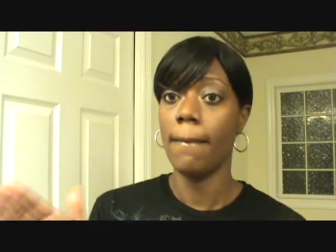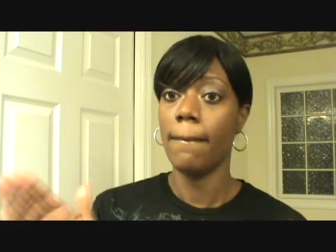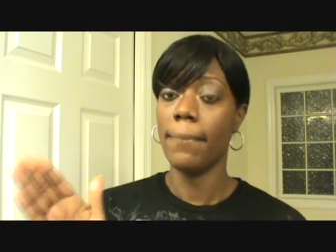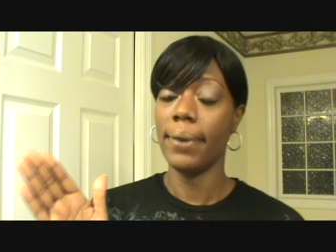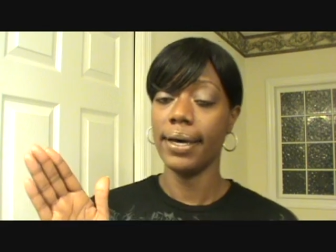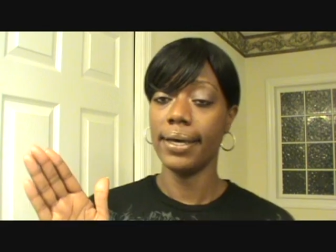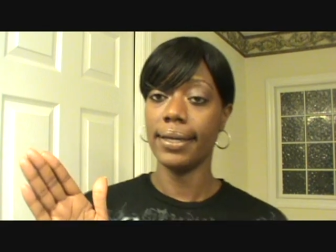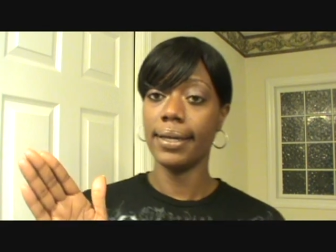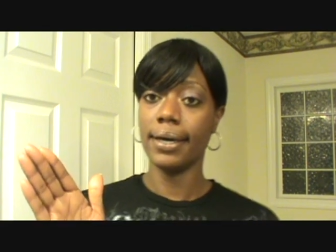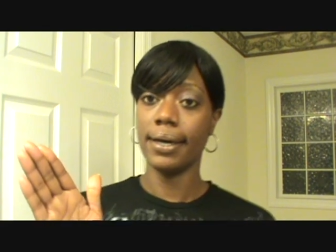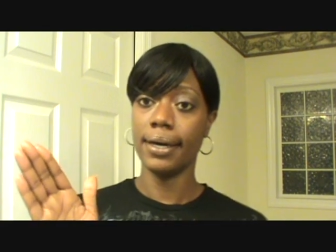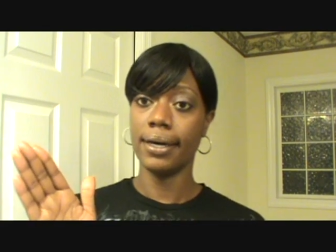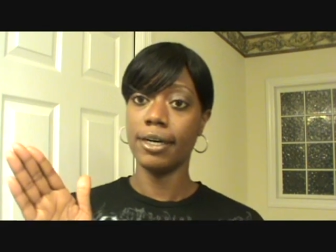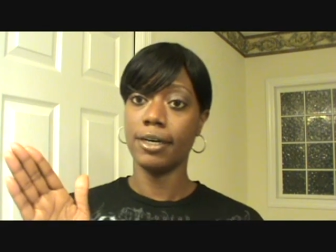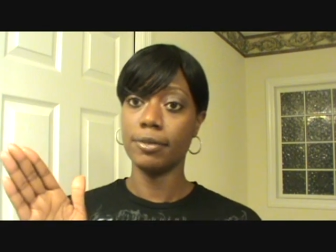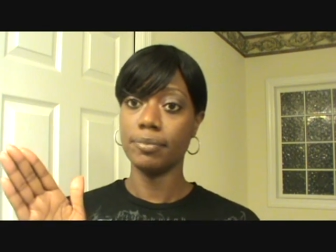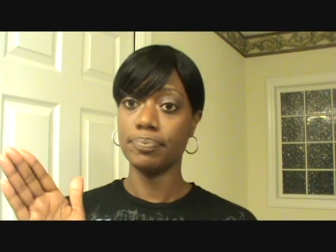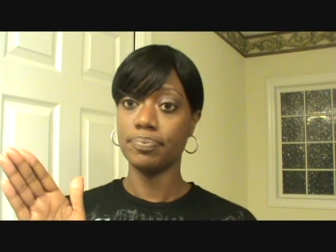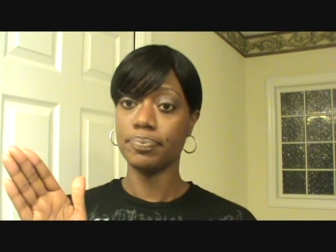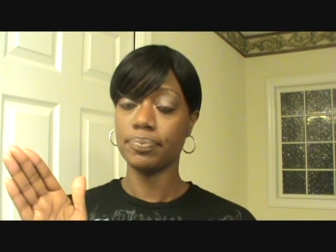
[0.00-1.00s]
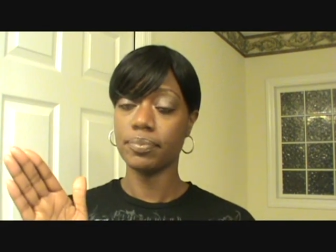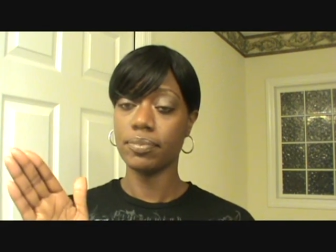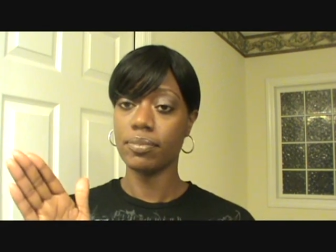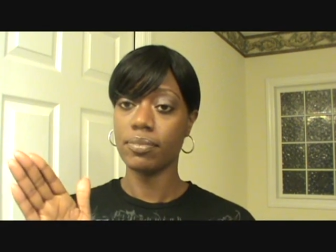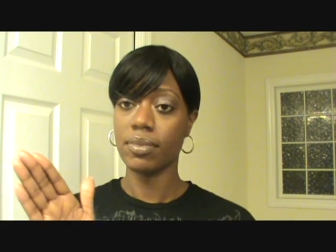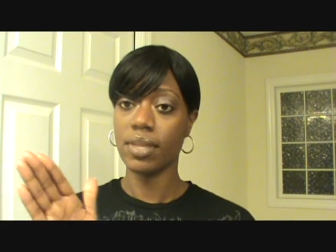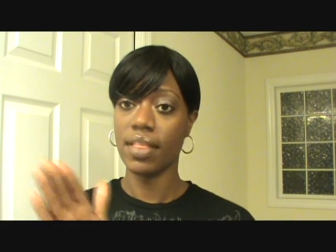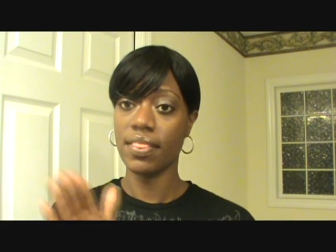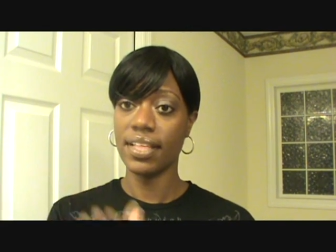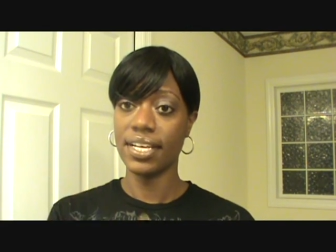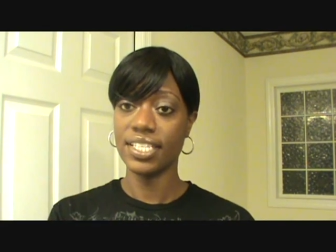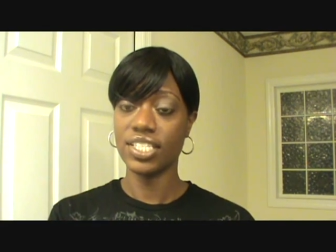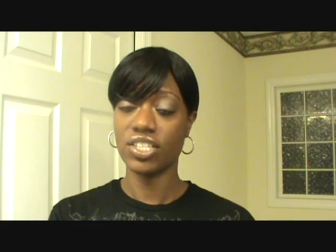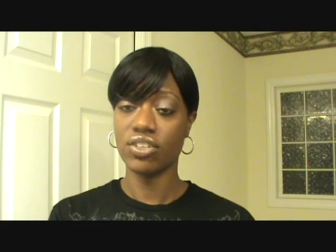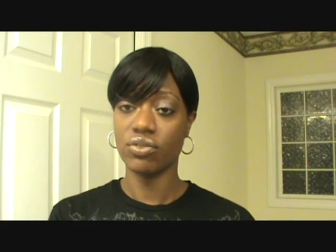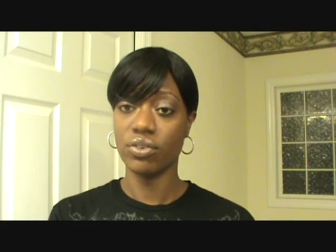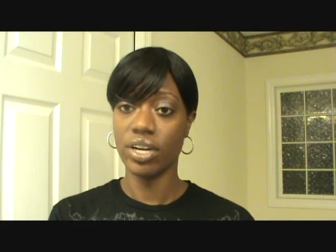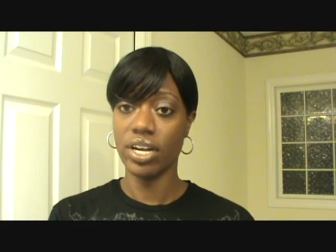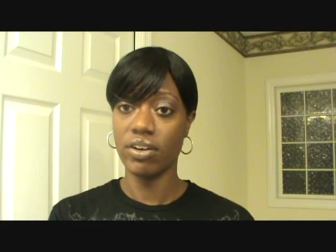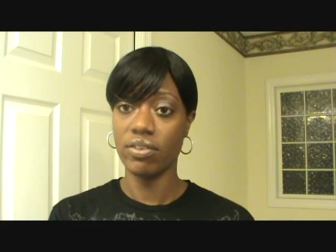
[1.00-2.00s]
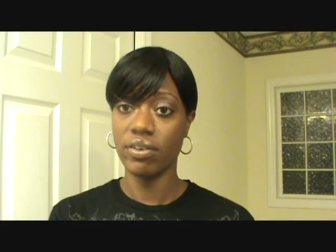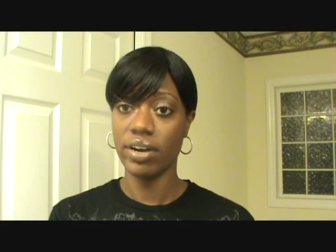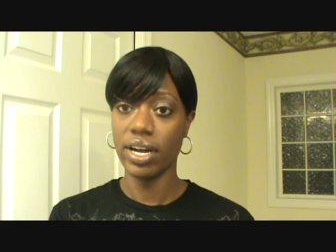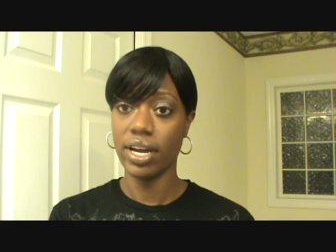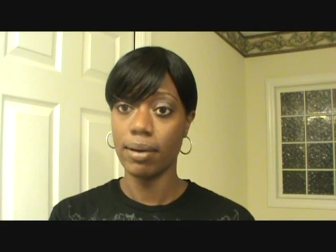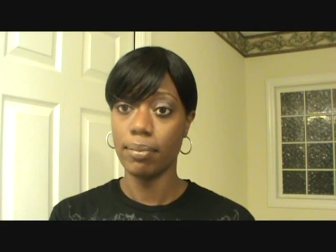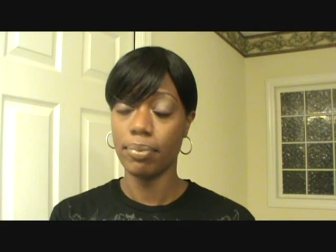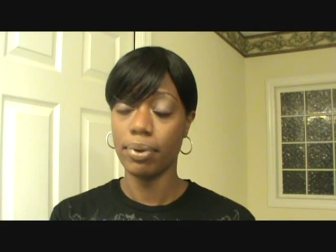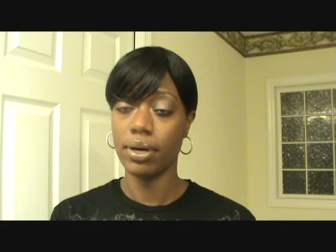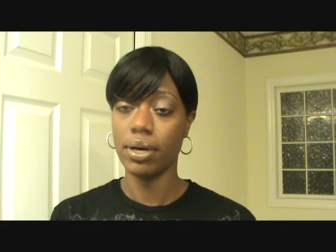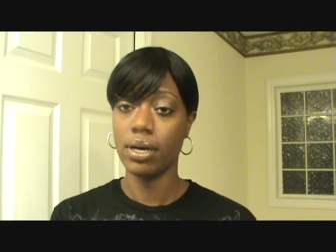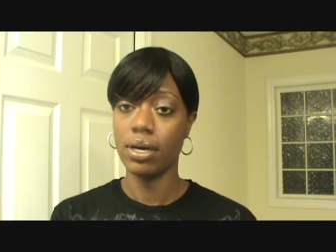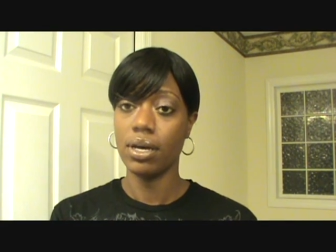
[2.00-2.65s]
But that saran wrap